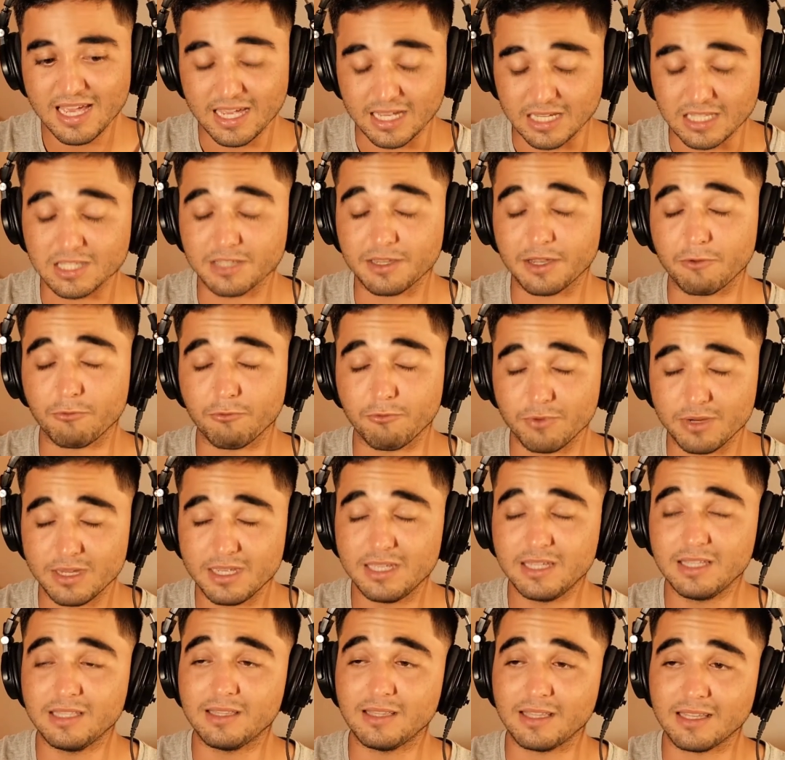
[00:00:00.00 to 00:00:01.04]

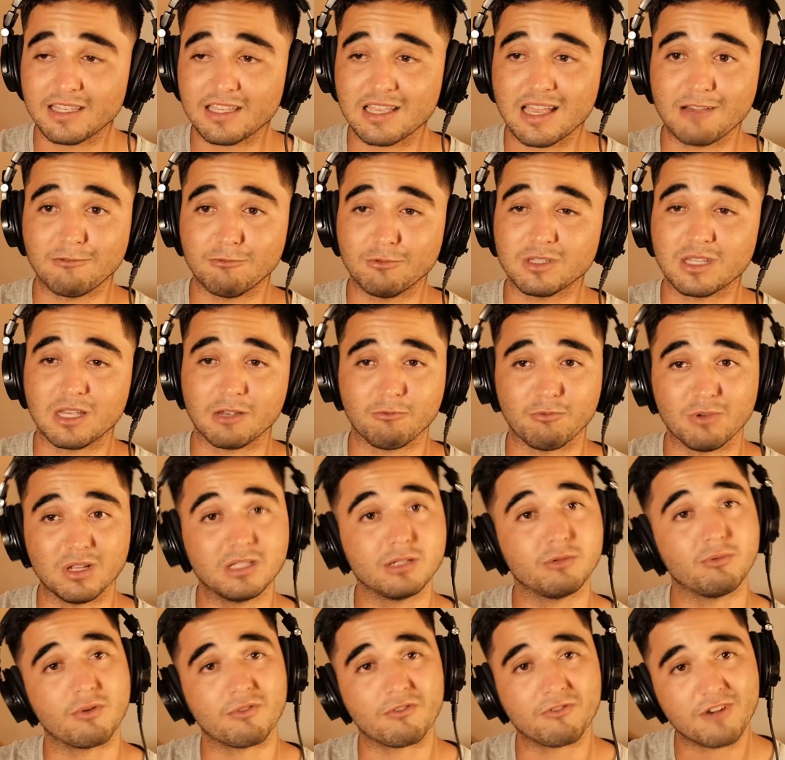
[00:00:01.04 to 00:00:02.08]
It was like
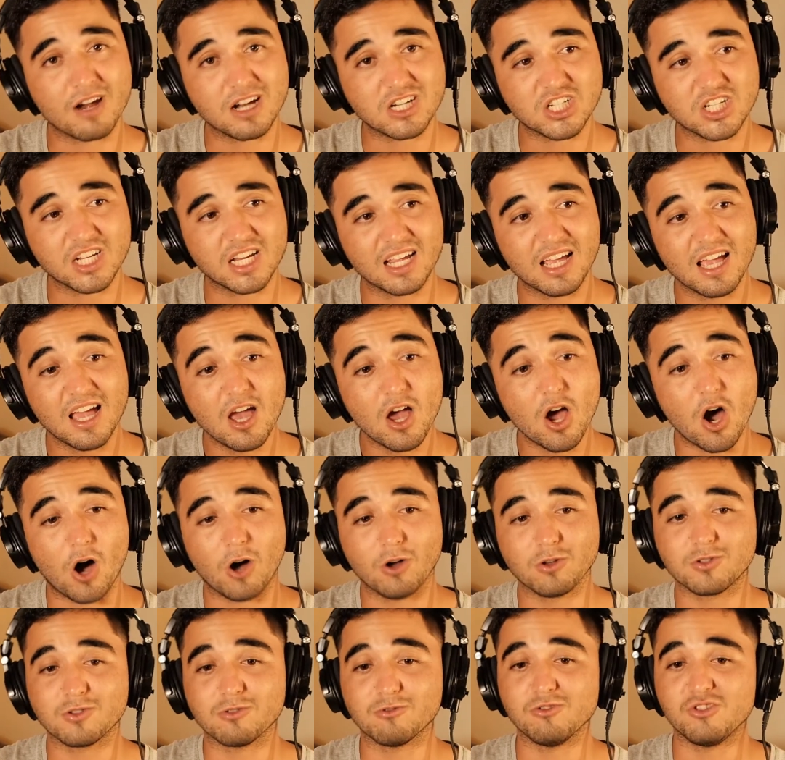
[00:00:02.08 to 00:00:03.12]
really refreshing.
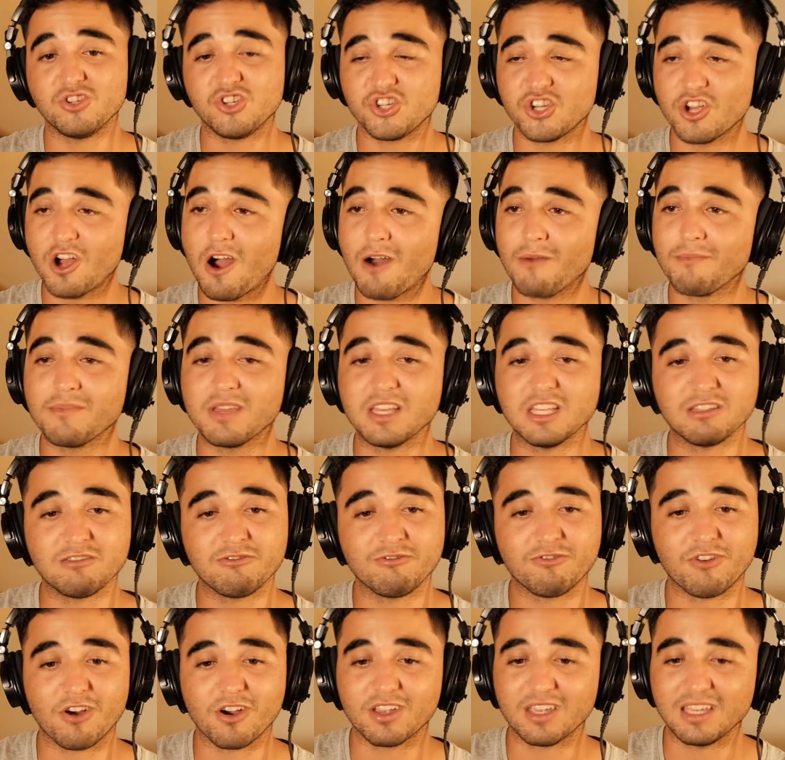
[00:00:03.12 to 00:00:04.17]
Also, Chum, his
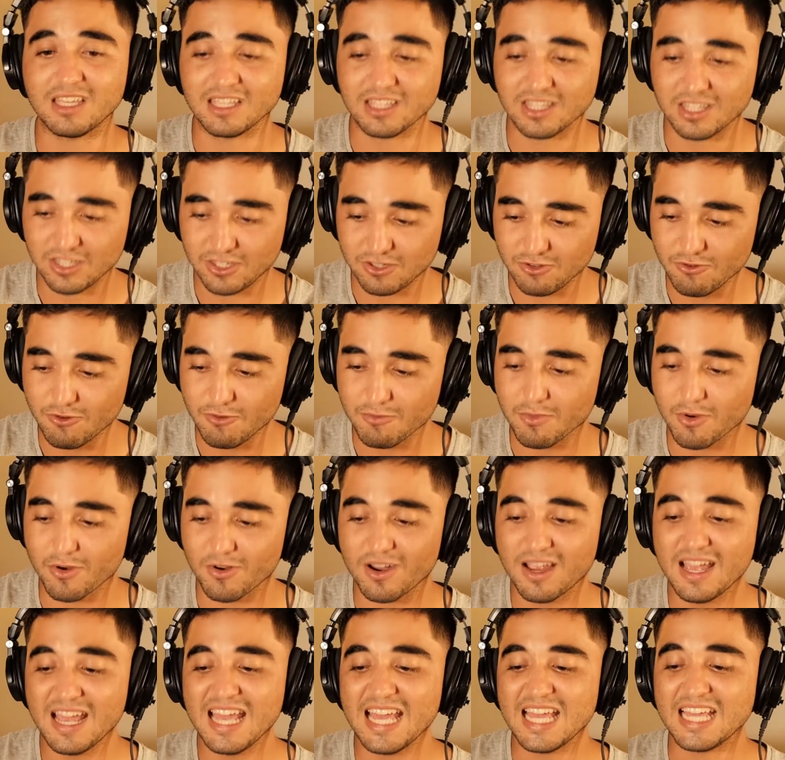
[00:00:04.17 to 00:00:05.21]
fucking
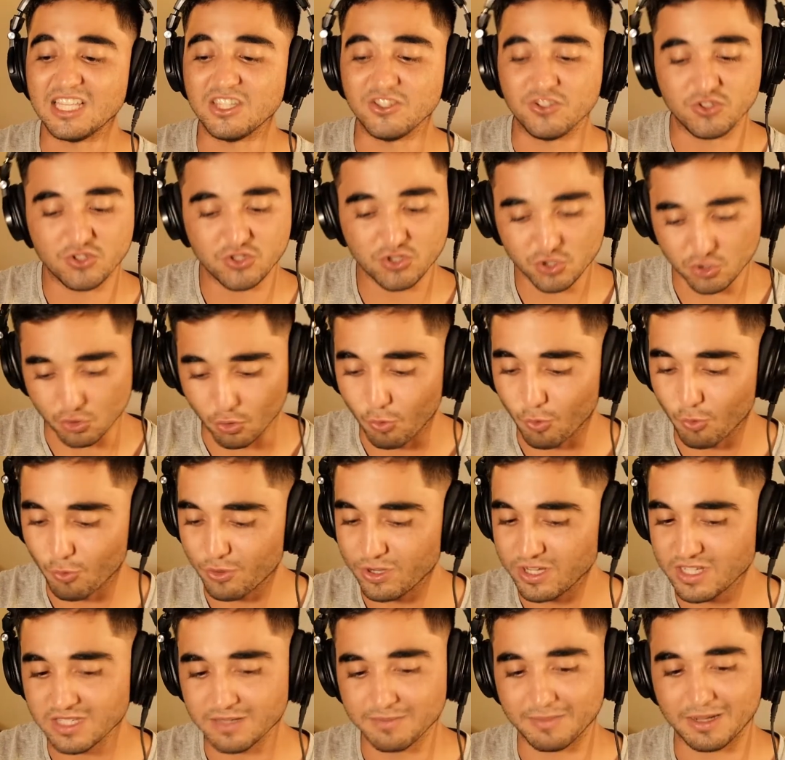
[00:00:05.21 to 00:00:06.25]
humor, his
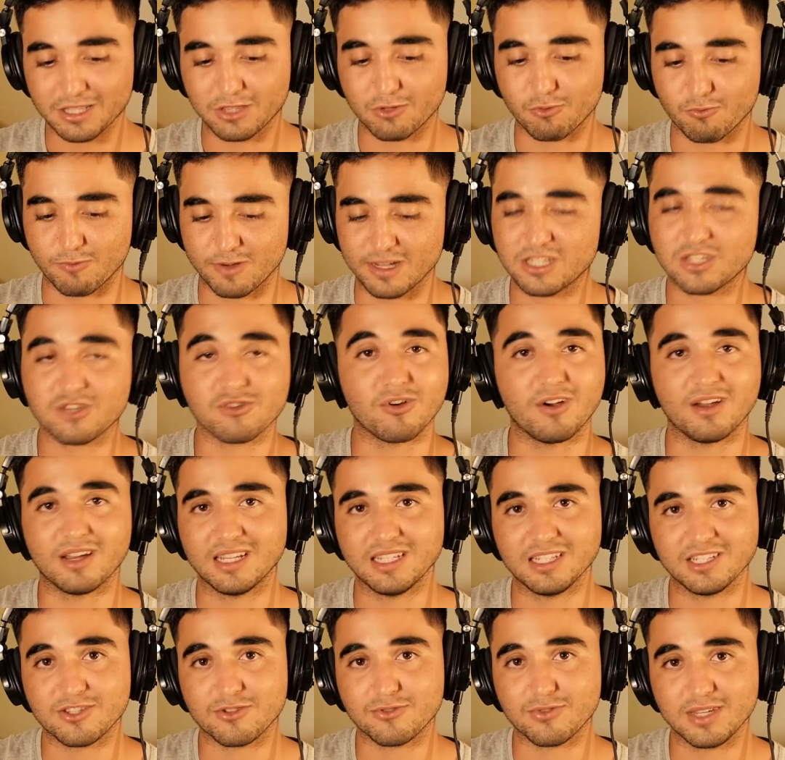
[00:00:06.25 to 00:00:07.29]
stories about the restaurant
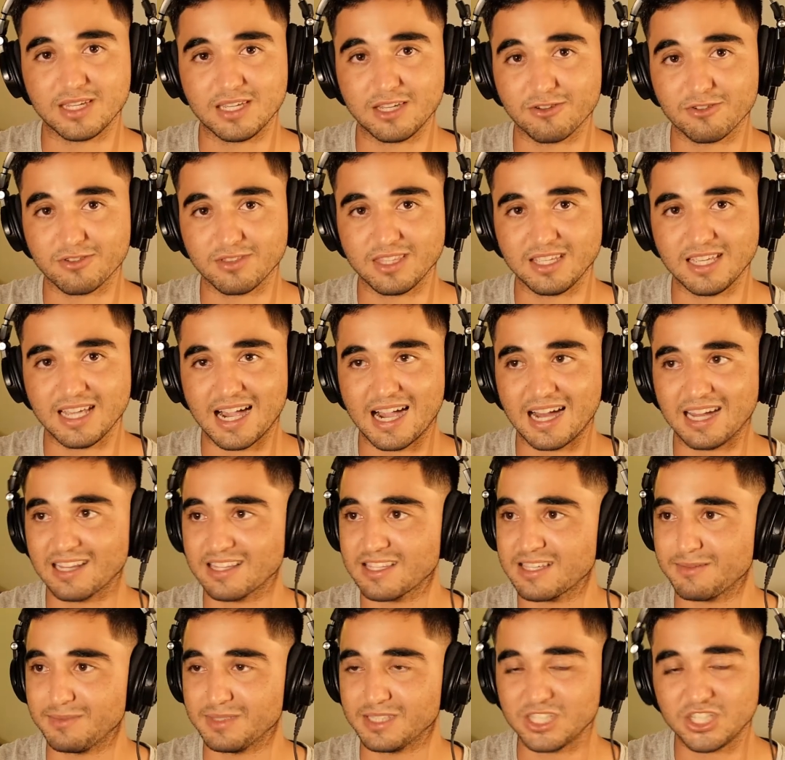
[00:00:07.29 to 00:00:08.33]
industry here in the
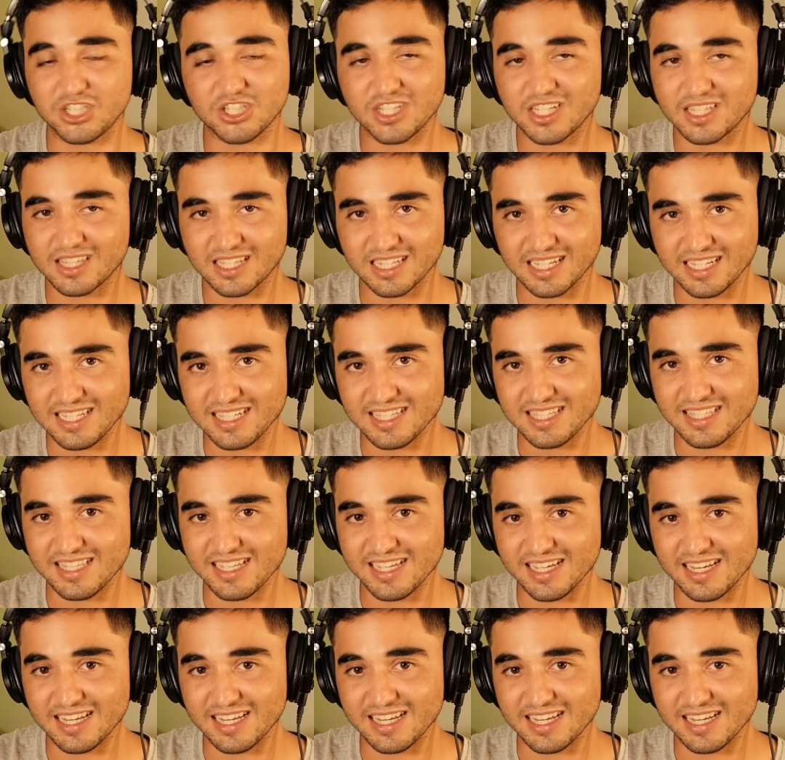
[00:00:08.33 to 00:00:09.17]
island, some of the shit that he